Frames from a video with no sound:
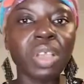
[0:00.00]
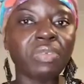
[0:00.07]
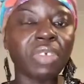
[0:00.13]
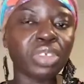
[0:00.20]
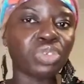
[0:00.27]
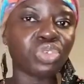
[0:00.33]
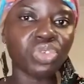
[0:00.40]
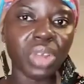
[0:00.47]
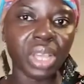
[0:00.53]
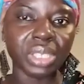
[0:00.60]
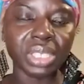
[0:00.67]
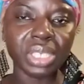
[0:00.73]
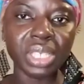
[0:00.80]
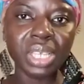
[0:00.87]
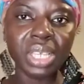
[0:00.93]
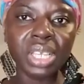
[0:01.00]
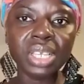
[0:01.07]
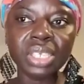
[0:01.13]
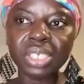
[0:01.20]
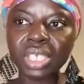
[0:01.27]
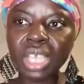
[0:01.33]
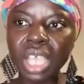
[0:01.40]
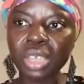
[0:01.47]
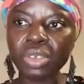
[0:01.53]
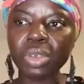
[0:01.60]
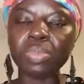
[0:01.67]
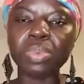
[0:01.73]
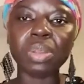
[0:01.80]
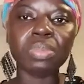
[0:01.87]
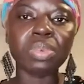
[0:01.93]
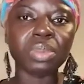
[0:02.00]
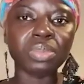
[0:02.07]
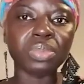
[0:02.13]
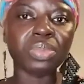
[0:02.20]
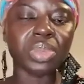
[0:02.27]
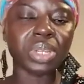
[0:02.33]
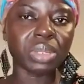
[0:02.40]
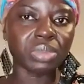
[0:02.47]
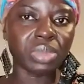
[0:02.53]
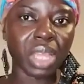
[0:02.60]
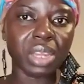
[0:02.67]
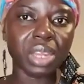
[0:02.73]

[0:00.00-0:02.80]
whoever you trust. Share your problem with